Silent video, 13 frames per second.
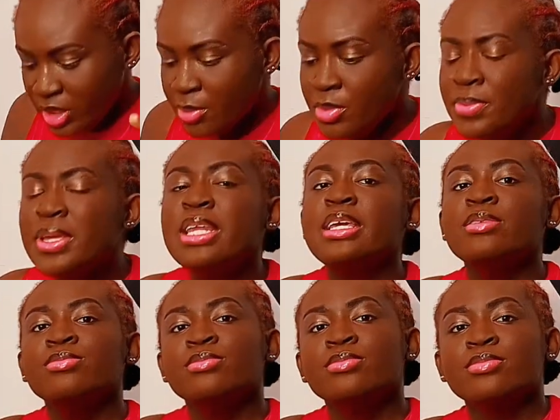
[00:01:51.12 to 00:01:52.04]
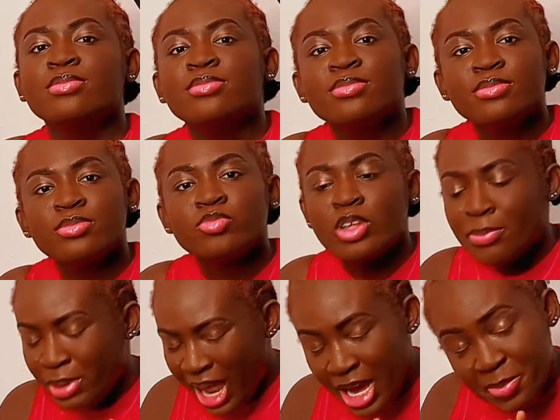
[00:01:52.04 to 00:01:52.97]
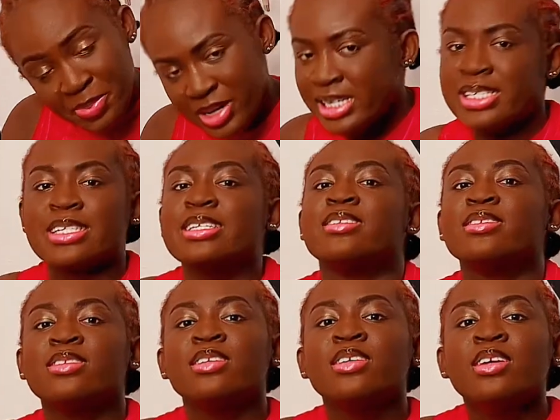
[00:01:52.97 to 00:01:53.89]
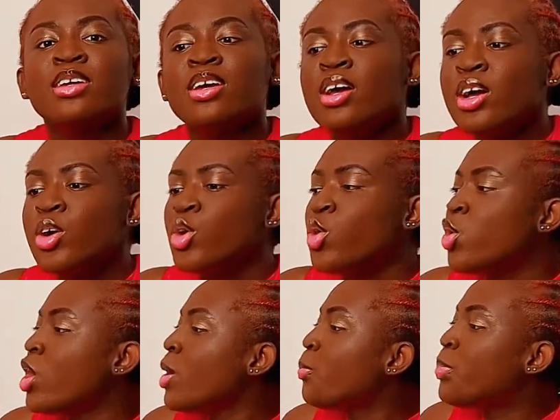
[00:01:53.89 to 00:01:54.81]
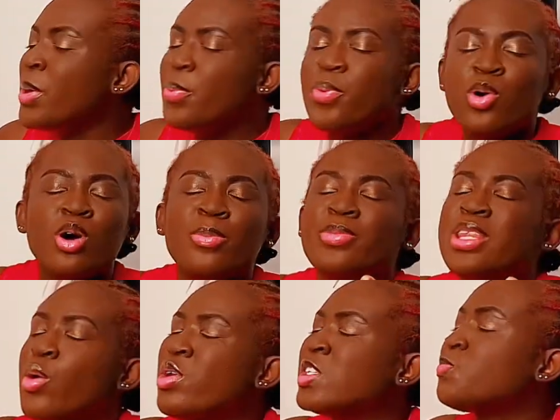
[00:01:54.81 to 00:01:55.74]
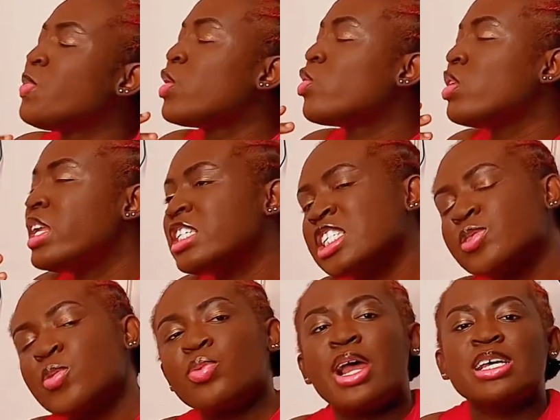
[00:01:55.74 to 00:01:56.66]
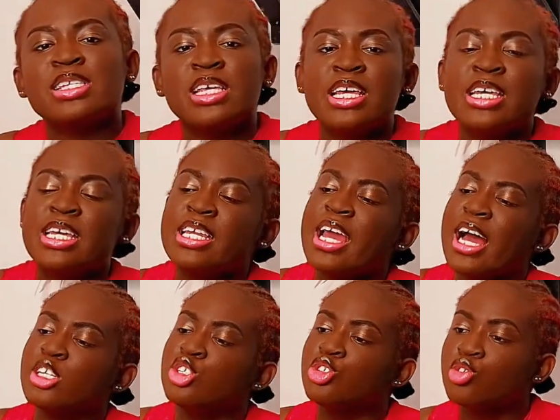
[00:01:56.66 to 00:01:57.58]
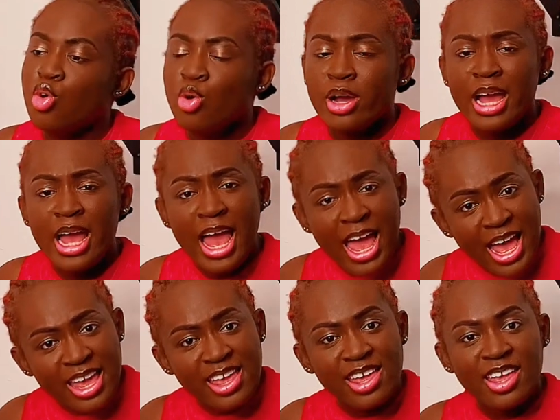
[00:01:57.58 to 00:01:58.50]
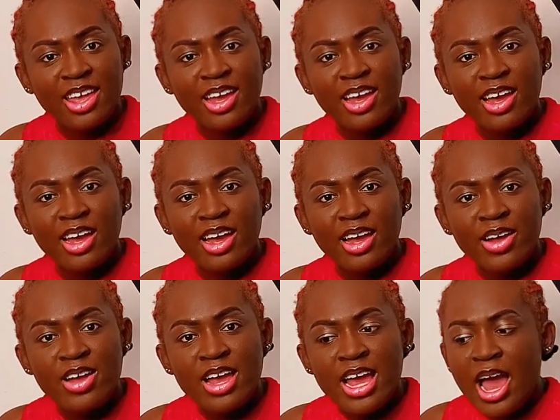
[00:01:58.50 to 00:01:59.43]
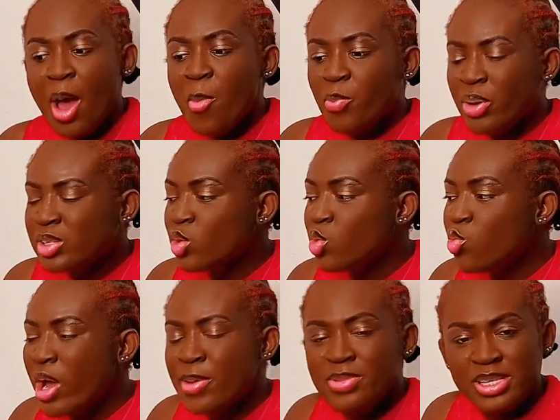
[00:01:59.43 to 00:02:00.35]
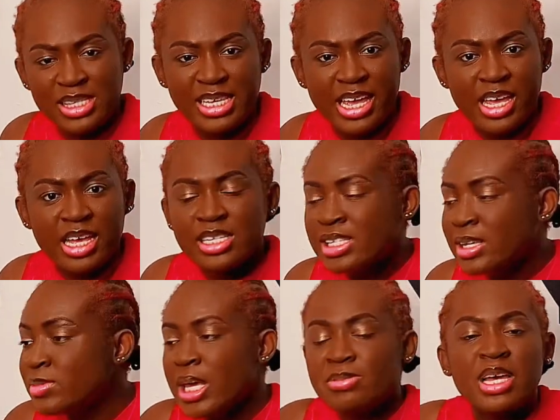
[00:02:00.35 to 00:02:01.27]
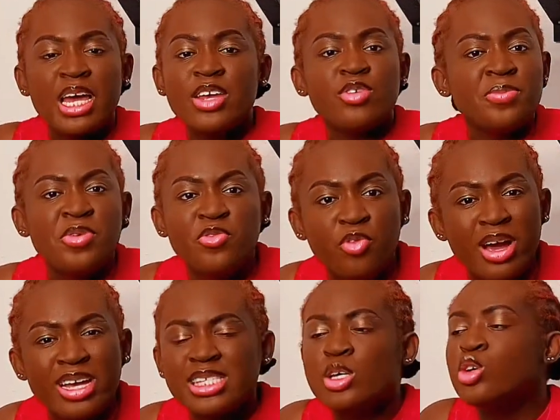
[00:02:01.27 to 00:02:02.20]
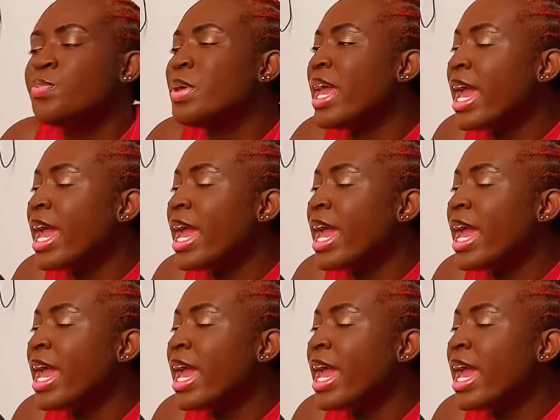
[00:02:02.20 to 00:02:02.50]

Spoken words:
Bibini, the black person, people, there were speculations. People are saying Kidi has stroke. Hey, person will be sick. Sometimes it can even be voice, it could be